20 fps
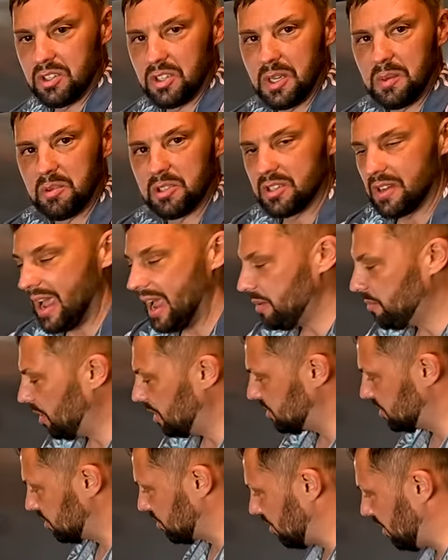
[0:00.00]
sleep
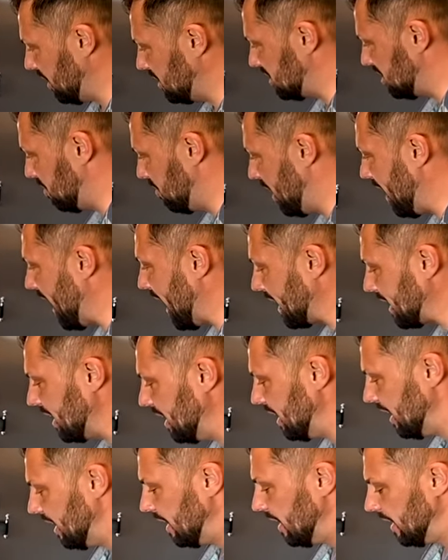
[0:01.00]
sideways across the
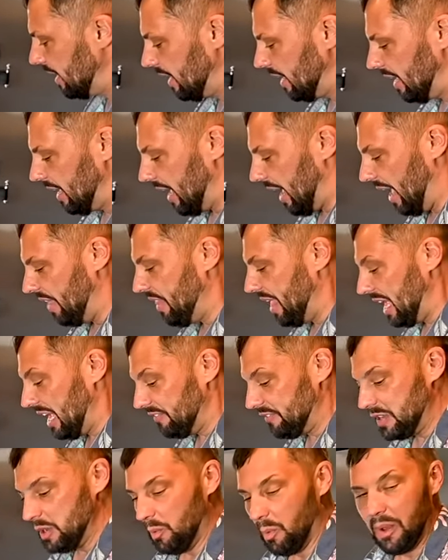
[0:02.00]
back. And then
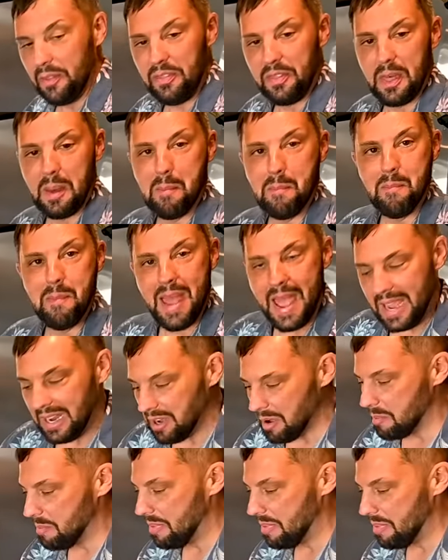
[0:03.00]
if you want the mega